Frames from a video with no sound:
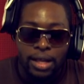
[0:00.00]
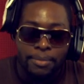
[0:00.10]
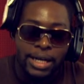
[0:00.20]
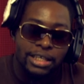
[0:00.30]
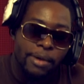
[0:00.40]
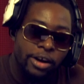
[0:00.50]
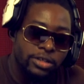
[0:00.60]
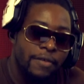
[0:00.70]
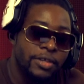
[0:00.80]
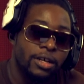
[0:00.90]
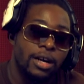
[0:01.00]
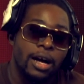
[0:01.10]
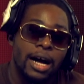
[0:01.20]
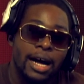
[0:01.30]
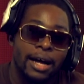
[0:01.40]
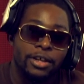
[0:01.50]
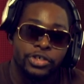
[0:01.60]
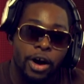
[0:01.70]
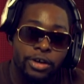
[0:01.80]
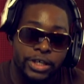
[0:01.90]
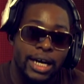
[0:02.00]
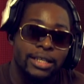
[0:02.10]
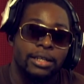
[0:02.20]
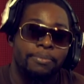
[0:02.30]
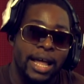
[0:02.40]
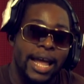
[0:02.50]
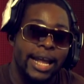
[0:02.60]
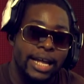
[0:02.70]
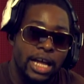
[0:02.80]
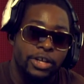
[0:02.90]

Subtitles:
because Microsoft is going to charge us to play